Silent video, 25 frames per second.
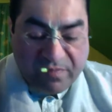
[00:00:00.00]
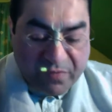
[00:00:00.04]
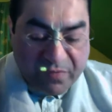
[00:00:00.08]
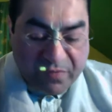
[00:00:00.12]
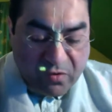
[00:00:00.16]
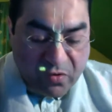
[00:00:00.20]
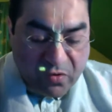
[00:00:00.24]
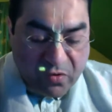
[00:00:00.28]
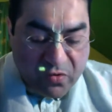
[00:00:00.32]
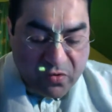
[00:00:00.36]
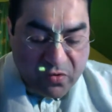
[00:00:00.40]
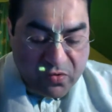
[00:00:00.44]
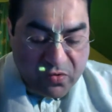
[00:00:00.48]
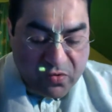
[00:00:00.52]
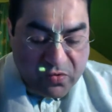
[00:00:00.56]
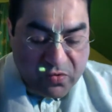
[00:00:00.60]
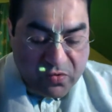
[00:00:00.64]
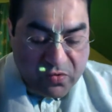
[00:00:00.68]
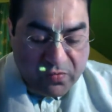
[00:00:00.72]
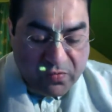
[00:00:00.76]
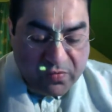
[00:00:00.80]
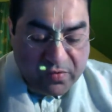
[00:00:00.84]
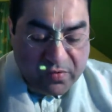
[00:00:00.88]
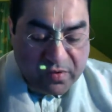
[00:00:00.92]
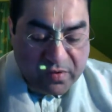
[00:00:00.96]
who
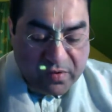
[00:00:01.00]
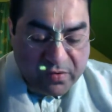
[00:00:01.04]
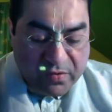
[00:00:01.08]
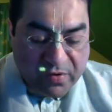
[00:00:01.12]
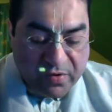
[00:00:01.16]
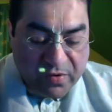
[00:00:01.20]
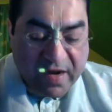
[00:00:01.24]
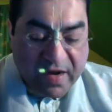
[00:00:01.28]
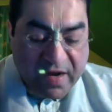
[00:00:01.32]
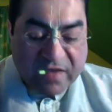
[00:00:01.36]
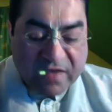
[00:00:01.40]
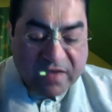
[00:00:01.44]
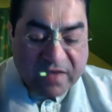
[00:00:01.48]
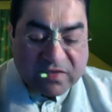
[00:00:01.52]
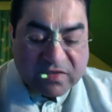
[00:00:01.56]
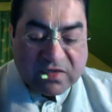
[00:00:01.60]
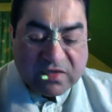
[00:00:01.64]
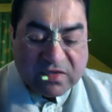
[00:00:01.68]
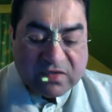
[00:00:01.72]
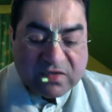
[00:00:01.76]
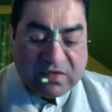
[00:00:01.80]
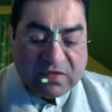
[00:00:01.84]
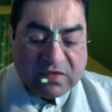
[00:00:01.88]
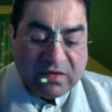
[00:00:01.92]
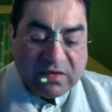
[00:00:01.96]

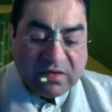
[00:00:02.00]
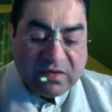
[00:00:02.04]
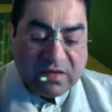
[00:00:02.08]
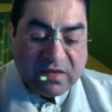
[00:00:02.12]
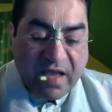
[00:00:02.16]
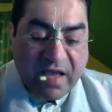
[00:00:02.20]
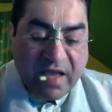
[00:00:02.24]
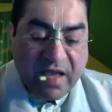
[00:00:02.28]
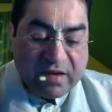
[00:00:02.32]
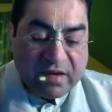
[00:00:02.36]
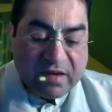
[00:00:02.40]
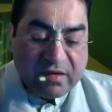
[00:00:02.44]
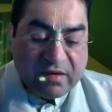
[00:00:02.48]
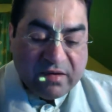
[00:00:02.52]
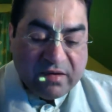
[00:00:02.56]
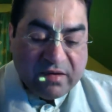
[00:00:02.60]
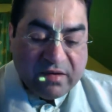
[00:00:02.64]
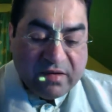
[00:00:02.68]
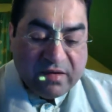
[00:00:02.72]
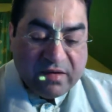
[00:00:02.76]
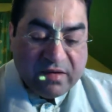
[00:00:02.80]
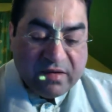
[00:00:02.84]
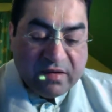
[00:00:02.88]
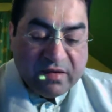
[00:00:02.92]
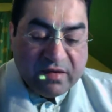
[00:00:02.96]
realizes that
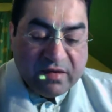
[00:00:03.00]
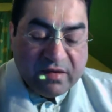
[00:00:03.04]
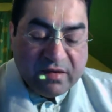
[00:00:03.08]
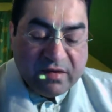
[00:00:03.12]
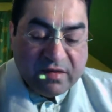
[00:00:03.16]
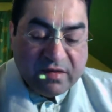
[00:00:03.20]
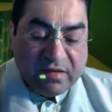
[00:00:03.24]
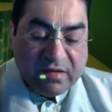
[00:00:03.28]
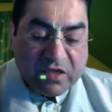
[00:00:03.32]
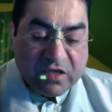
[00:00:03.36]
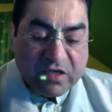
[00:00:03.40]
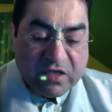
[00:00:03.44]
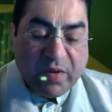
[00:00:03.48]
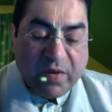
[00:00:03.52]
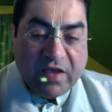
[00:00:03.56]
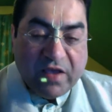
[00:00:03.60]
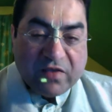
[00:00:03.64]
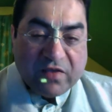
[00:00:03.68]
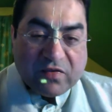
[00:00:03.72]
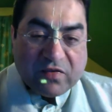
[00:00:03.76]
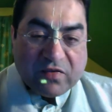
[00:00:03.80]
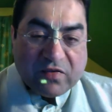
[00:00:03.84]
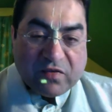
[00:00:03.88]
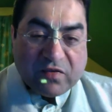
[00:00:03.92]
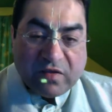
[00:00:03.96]
this
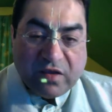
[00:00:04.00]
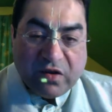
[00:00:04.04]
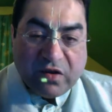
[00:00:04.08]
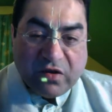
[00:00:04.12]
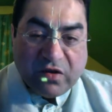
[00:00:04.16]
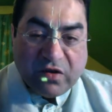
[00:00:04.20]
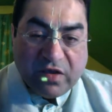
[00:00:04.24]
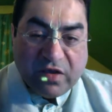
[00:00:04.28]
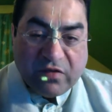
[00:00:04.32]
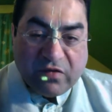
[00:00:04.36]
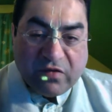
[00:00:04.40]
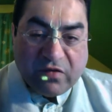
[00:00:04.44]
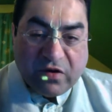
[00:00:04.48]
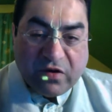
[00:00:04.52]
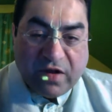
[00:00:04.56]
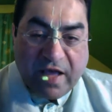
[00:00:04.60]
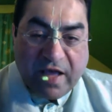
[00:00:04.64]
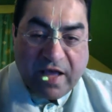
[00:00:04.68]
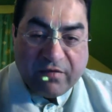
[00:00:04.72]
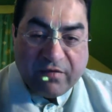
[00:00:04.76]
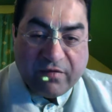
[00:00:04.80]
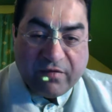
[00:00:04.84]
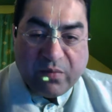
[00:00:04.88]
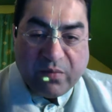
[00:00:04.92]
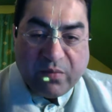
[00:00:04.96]
place, he's going to
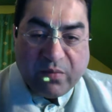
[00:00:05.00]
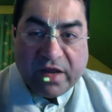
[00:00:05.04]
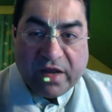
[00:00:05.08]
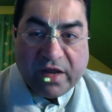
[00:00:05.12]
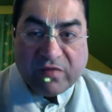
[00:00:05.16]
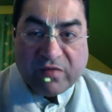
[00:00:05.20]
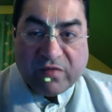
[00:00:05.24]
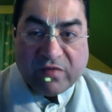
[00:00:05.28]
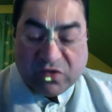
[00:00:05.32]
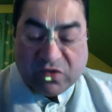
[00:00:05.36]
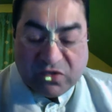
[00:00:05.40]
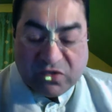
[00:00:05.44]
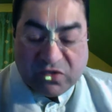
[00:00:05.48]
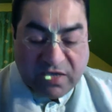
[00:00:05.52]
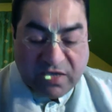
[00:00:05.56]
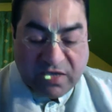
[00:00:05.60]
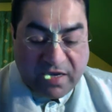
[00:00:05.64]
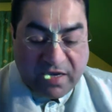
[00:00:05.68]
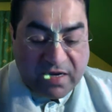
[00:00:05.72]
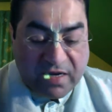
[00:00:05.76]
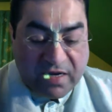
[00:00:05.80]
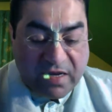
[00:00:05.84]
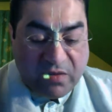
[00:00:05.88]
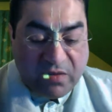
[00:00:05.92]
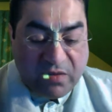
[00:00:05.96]
have a body which is sick,
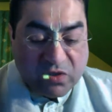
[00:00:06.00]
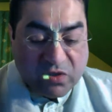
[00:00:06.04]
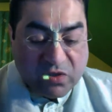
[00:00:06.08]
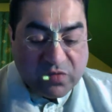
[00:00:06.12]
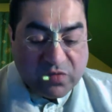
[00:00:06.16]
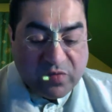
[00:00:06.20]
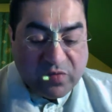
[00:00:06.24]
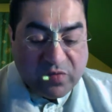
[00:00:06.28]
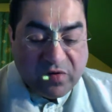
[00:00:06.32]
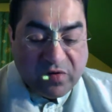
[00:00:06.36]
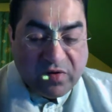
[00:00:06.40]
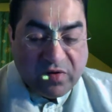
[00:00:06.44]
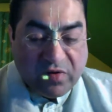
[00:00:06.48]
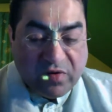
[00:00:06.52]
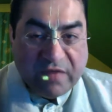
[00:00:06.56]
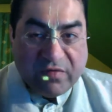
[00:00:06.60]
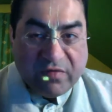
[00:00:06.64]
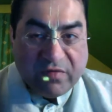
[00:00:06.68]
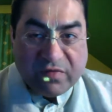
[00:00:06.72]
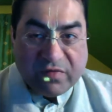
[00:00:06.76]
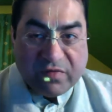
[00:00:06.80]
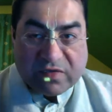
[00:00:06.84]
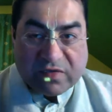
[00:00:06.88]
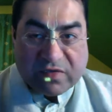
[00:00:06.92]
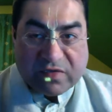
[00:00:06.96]
and he wants to be relieved of
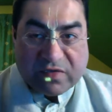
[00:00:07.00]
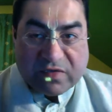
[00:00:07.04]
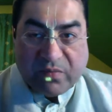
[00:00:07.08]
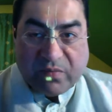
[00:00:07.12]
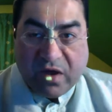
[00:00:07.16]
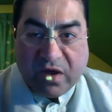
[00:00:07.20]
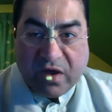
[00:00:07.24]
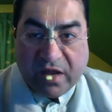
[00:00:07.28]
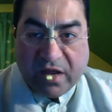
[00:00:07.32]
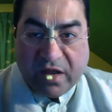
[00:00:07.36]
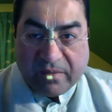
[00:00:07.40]
the sick body.